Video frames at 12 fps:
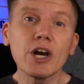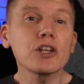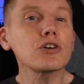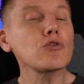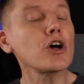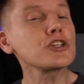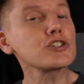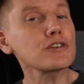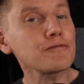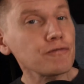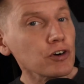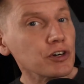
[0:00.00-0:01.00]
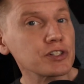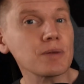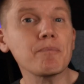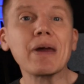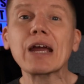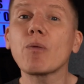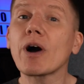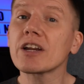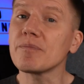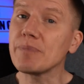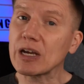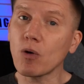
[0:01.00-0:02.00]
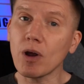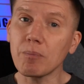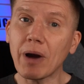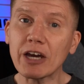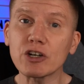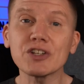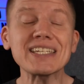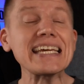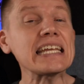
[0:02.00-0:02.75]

to launch your first megawatt of Bitcoin miners